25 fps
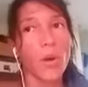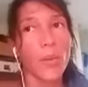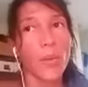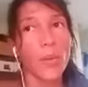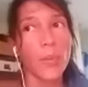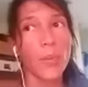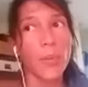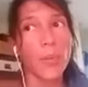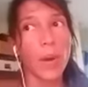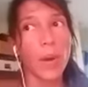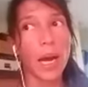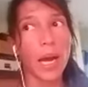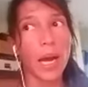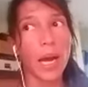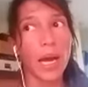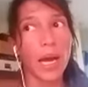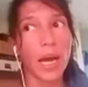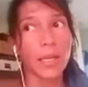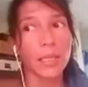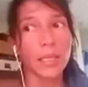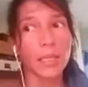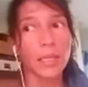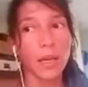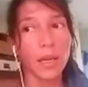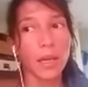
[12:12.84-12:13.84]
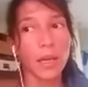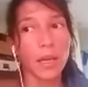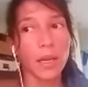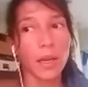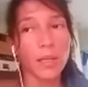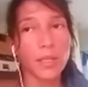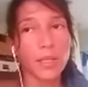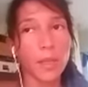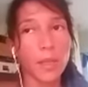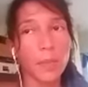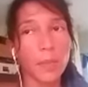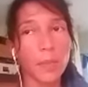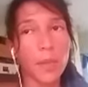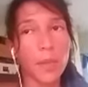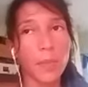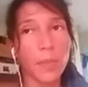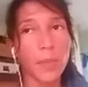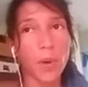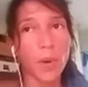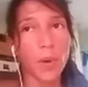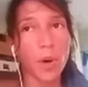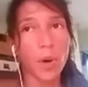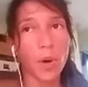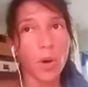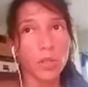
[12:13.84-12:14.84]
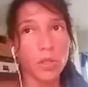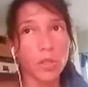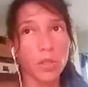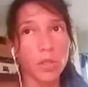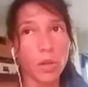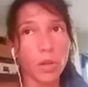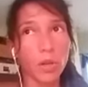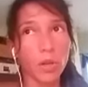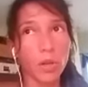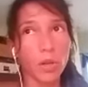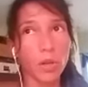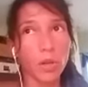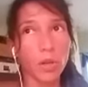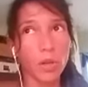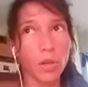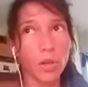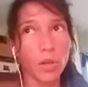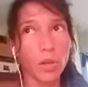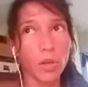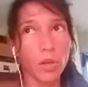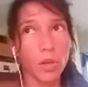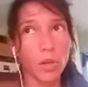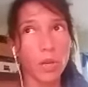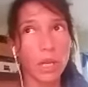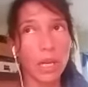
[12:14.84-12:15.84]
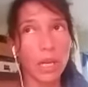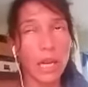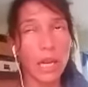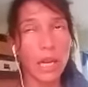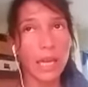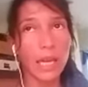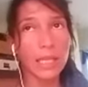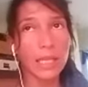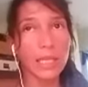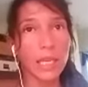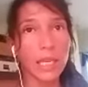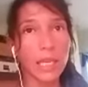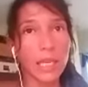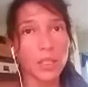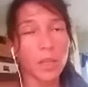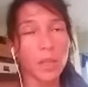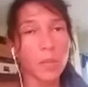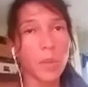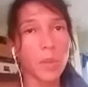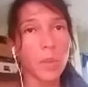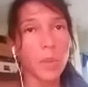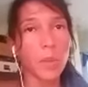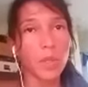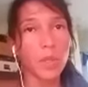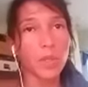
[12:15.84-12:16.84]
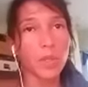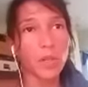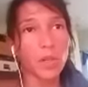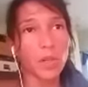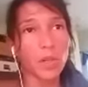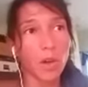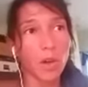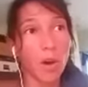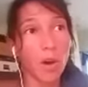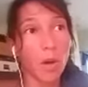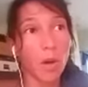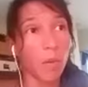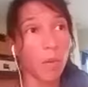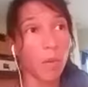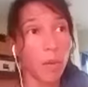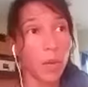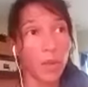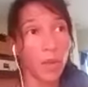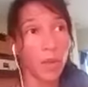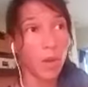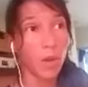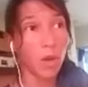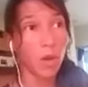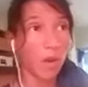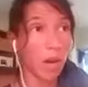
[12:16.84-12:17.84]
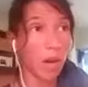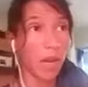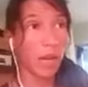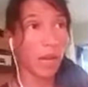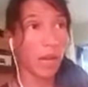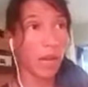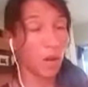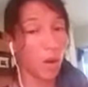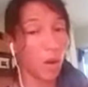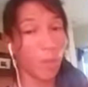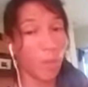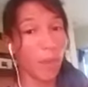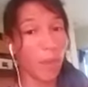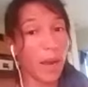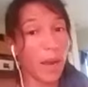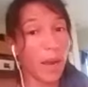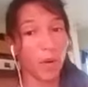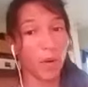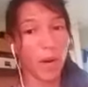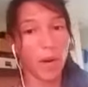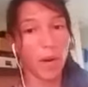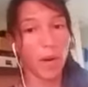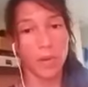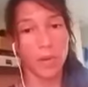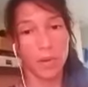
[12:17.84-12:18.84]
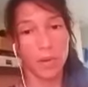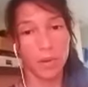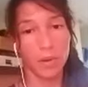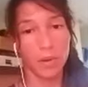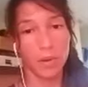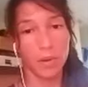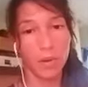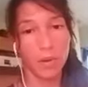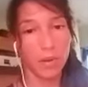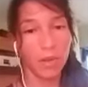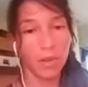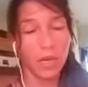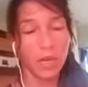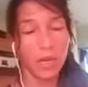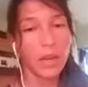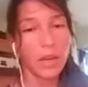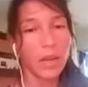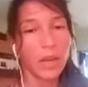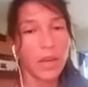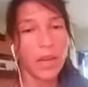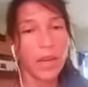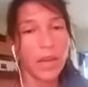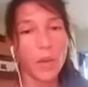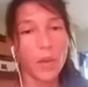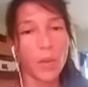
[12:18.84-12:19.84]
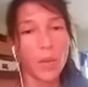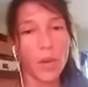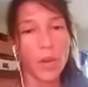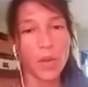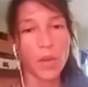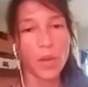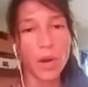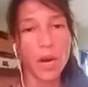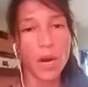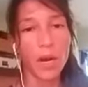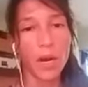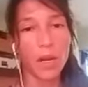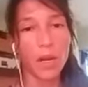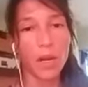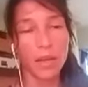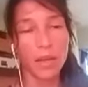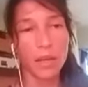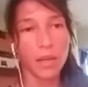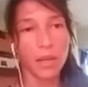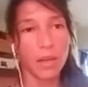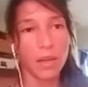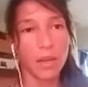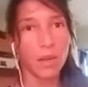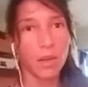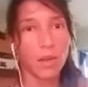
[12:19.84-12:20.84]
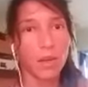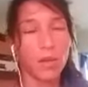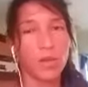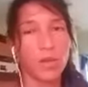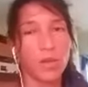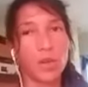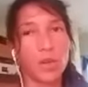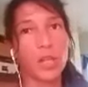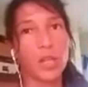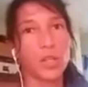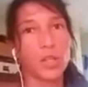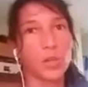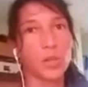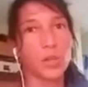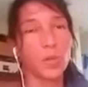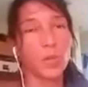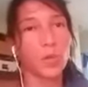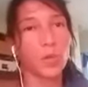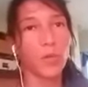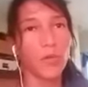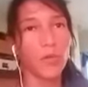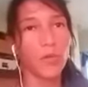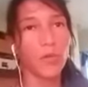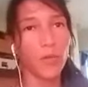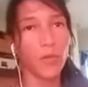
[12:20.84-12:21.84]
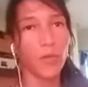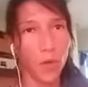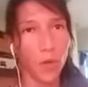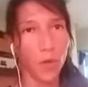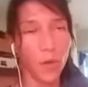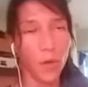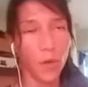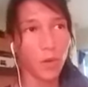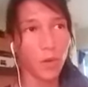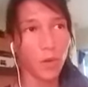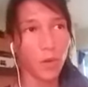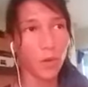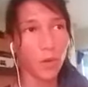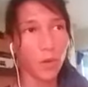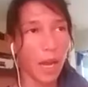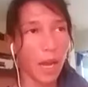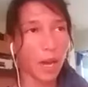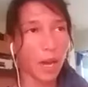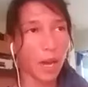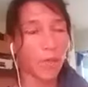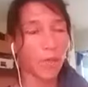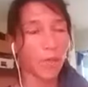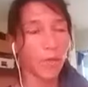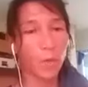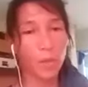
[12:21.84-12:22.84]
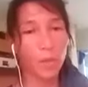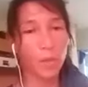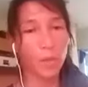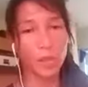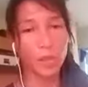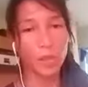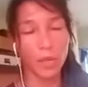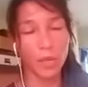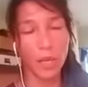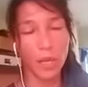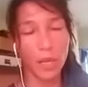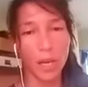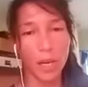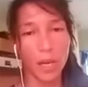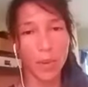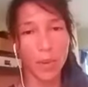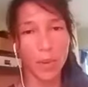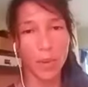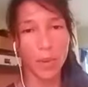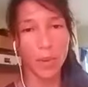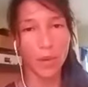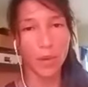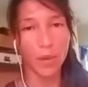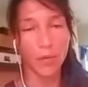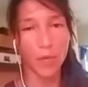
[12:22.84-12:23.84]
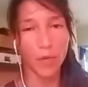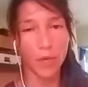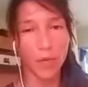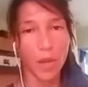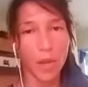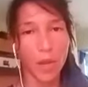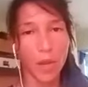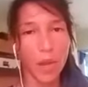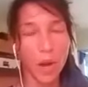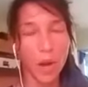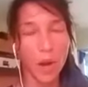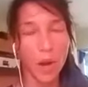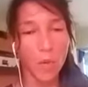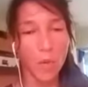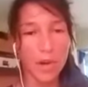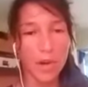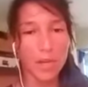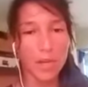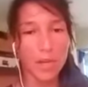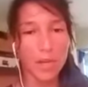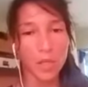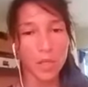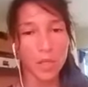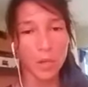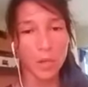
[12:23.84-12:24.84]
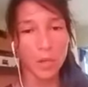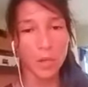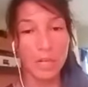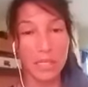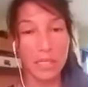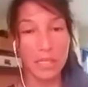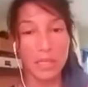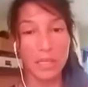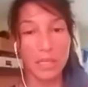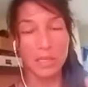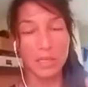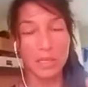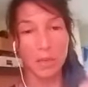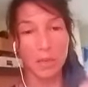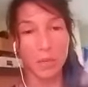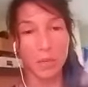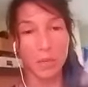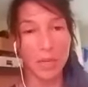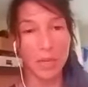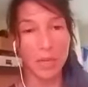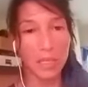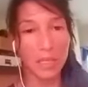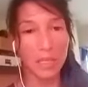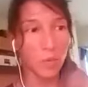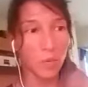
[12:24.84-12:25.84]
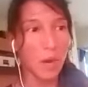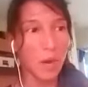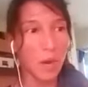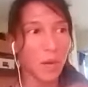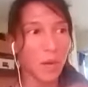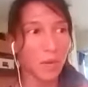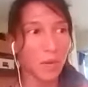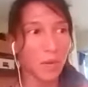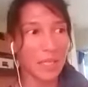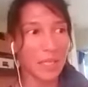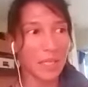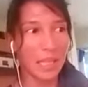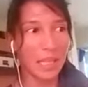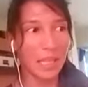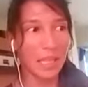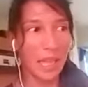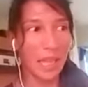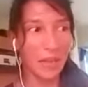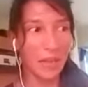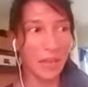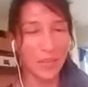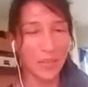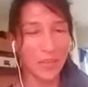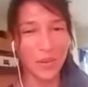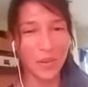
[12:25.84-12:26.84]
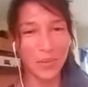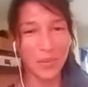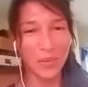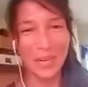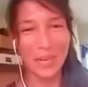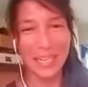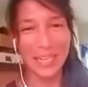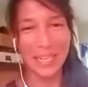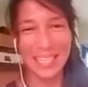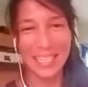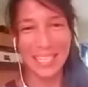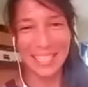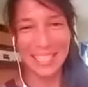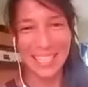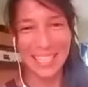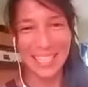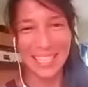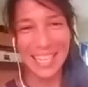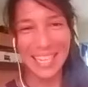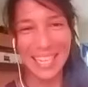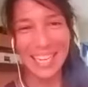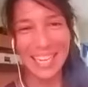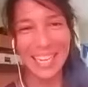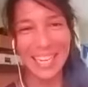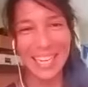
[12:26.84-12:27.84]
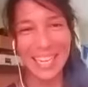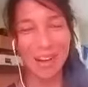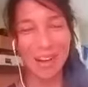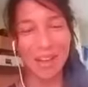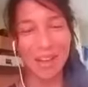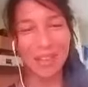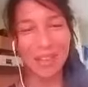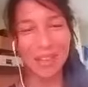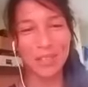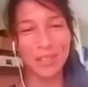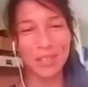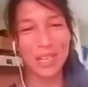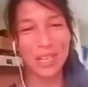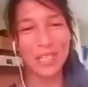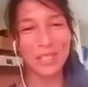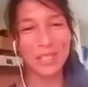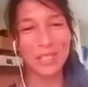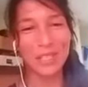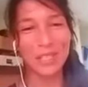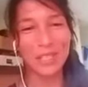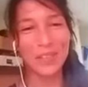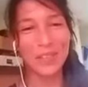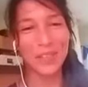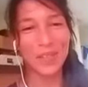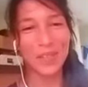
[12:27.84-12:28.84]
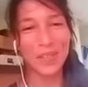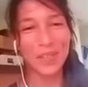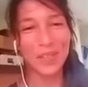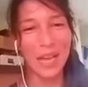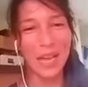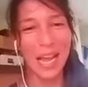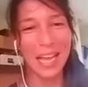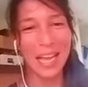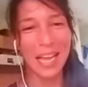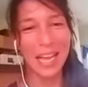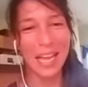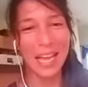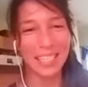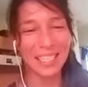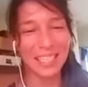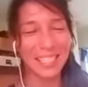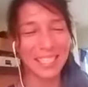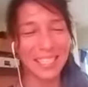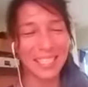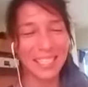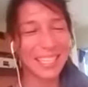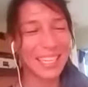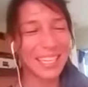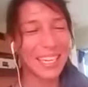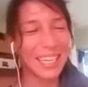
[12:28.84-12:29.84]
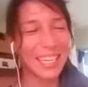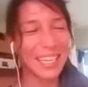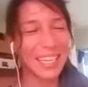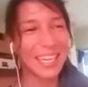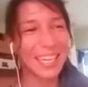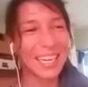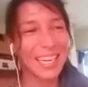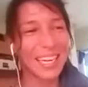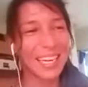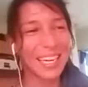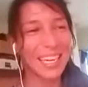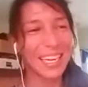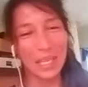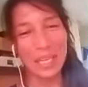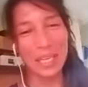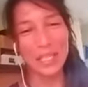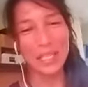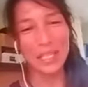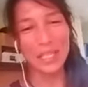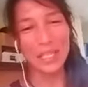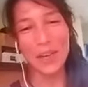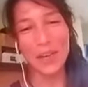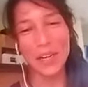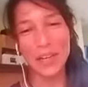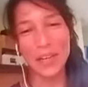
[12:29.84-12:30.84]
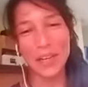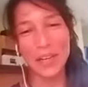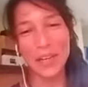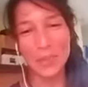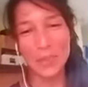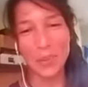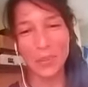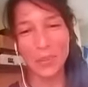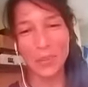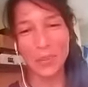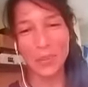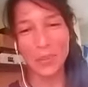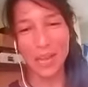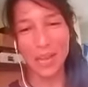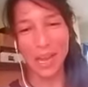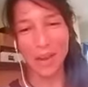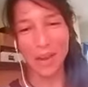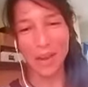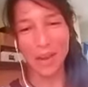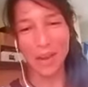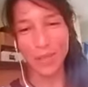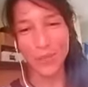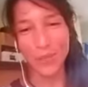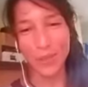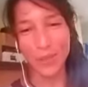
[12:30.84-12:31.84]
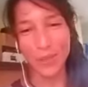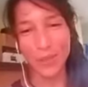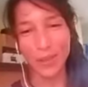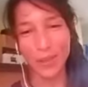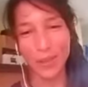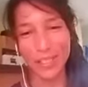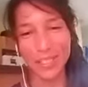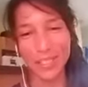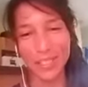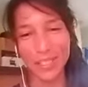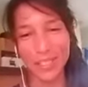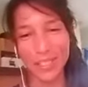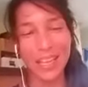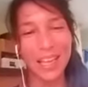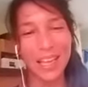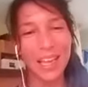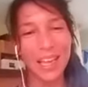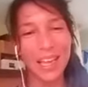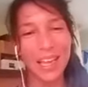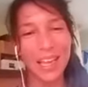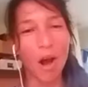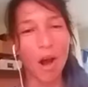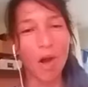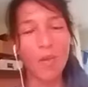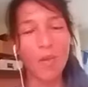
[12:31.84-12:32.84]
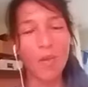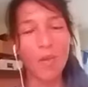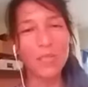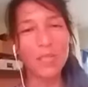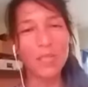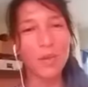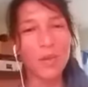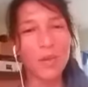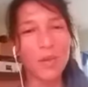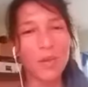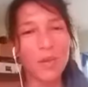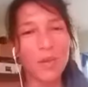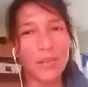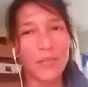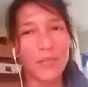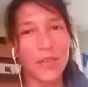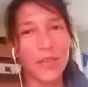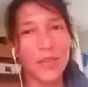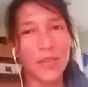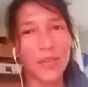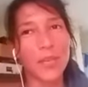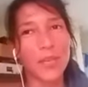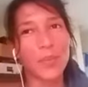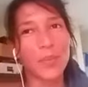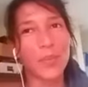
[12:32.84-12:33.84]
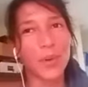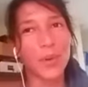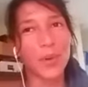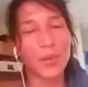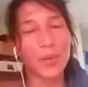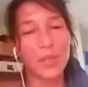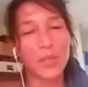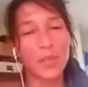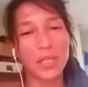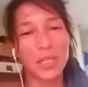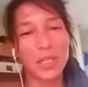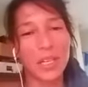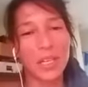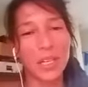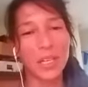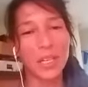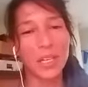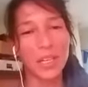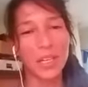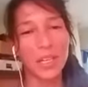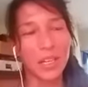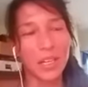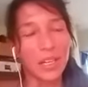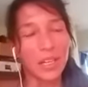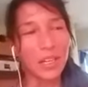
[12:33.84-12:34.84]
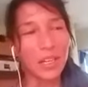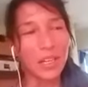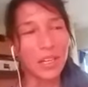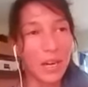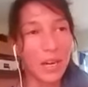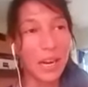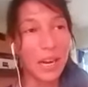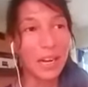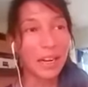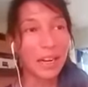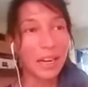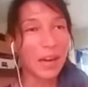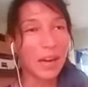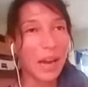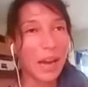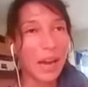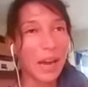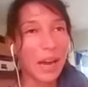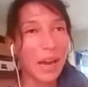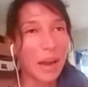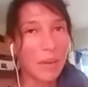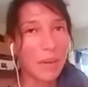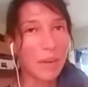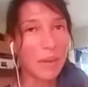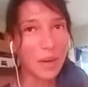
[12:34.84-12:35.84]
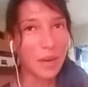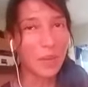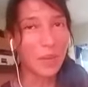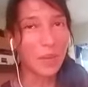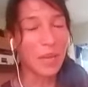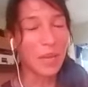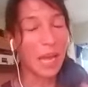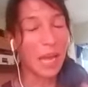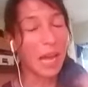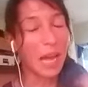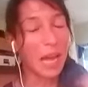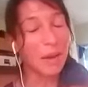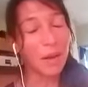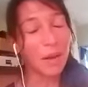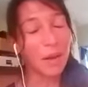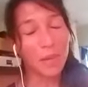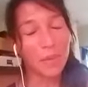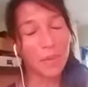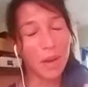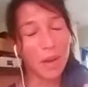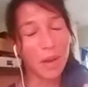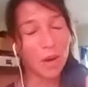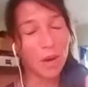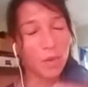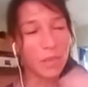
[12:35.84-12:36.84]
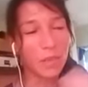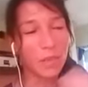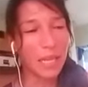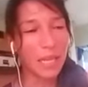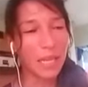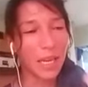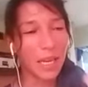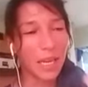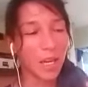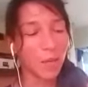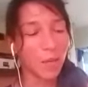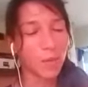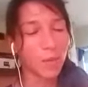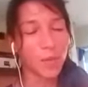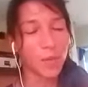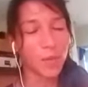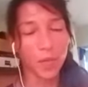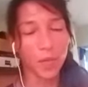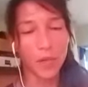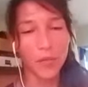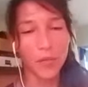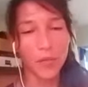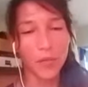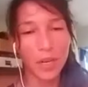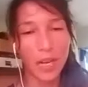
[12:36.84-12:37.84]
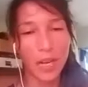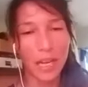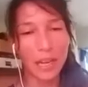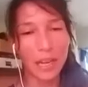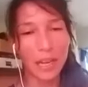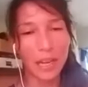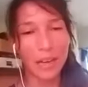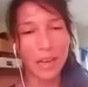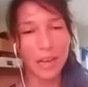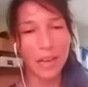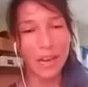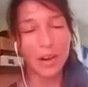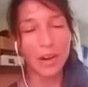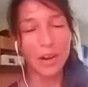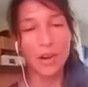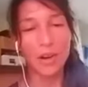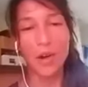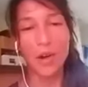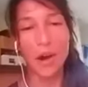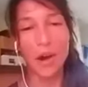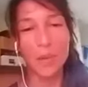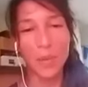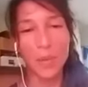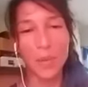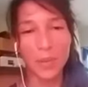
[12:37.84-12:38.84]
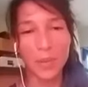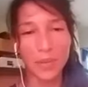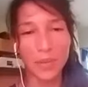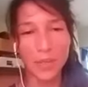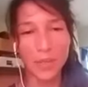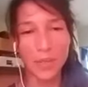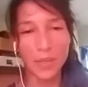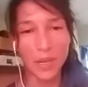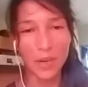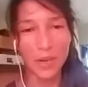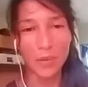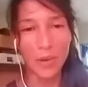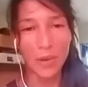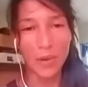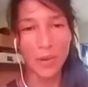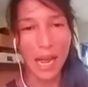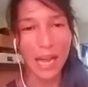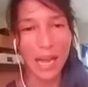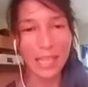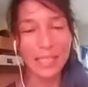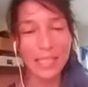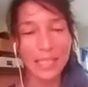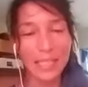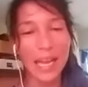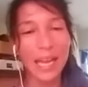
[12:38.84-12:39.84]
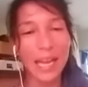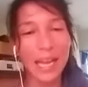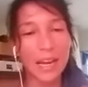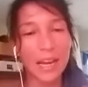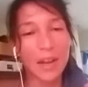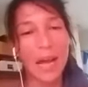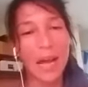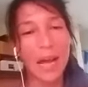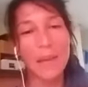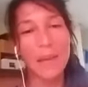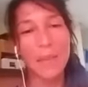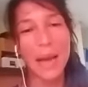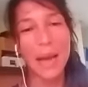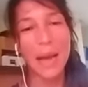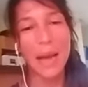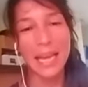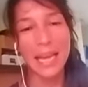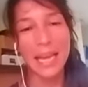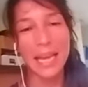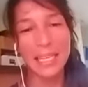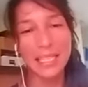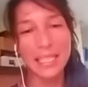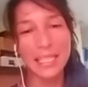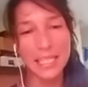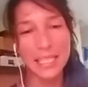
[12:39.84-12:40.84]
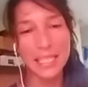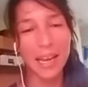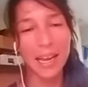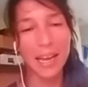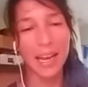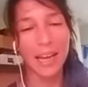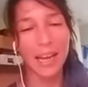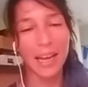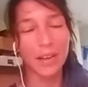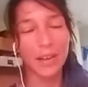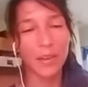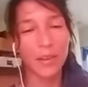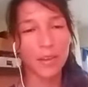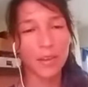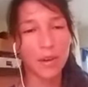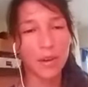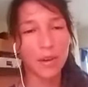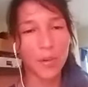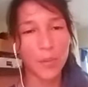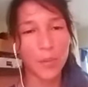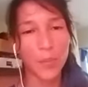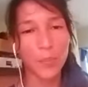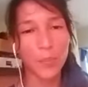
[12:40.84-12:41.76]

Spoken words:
But some people don't, like I said, some people don't come with no background. And when you are trying to do a flow and you kind of lose a little bit of awareness of where is right, where is left, where is, you're trying to give some guidance. It's funny how people can respond. Always the first approach, you're kind of I'm gonna always like an observer. Like I don't know how people is gonna react. I kind of have my idea. I kind of